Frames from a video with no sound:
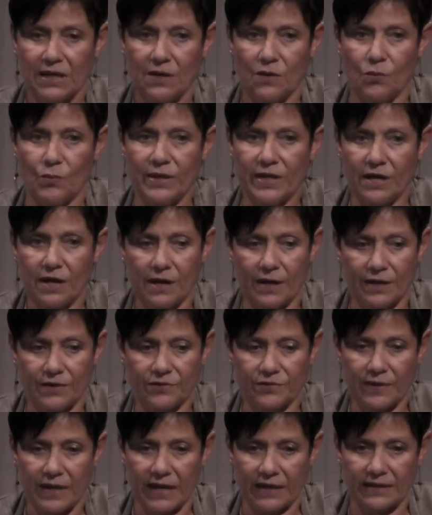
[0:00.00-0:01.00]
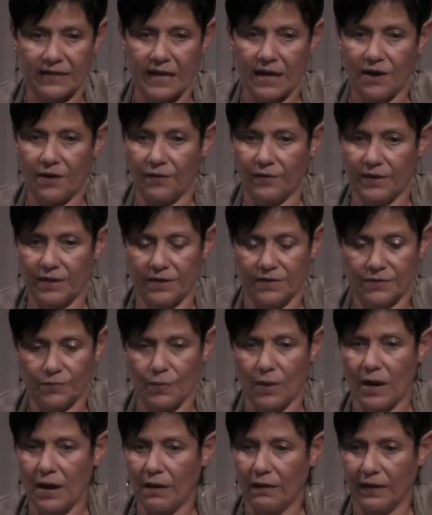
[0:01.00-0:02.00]
we contract out as
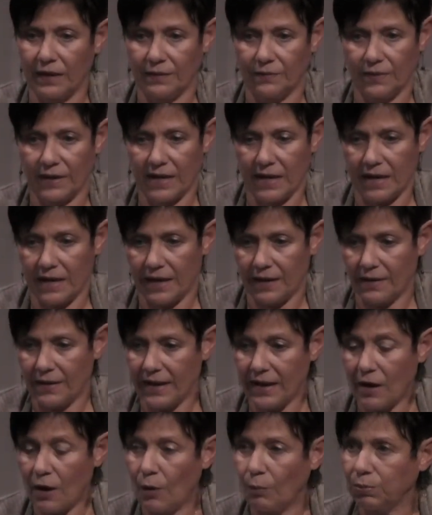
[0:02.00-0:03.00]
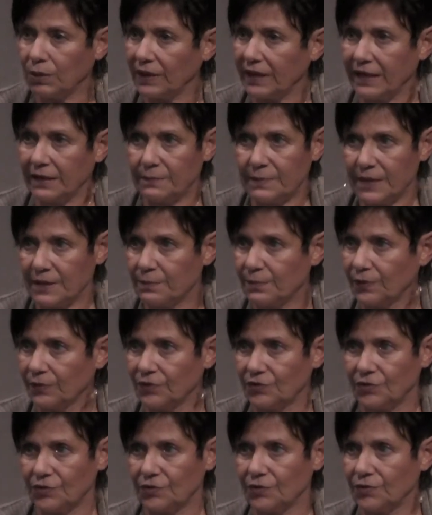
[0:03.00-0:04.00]
well and help link people
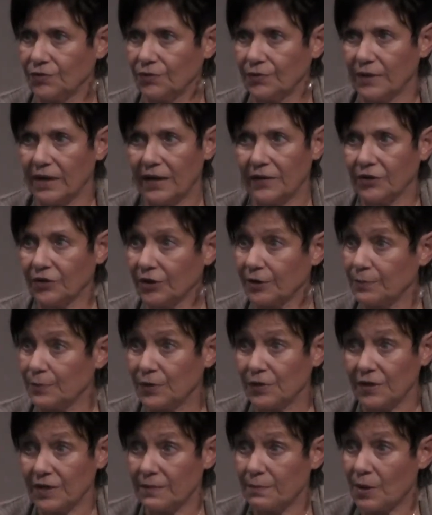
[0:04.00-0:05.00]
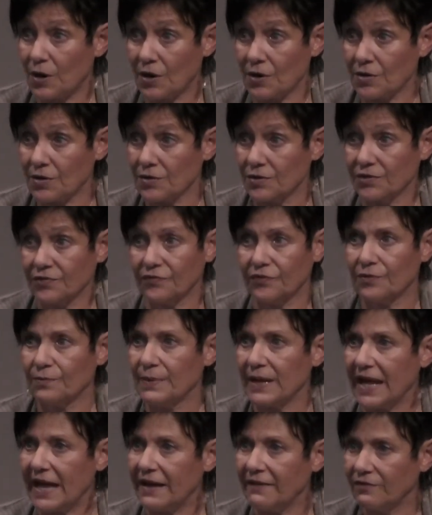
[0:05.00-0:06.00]
to other community partners for
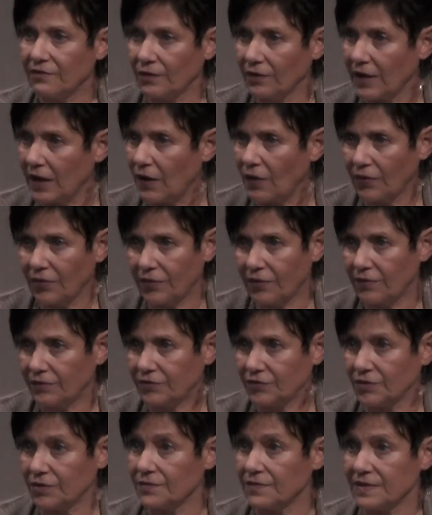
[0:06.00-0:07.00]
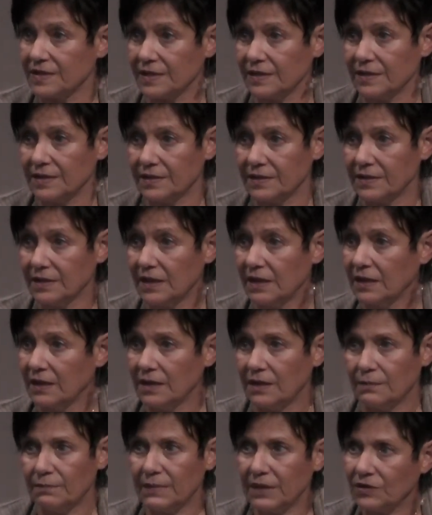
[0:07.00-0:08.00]
behavioral health services,
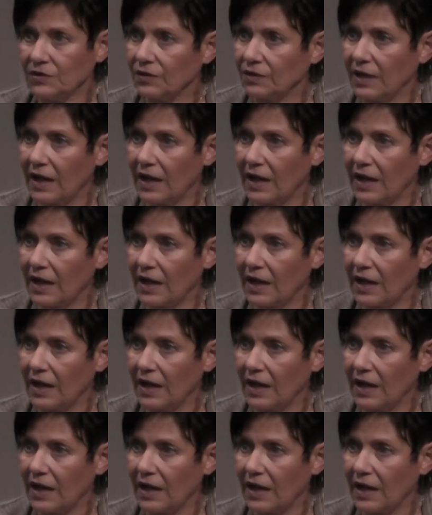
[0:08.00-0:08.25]
mental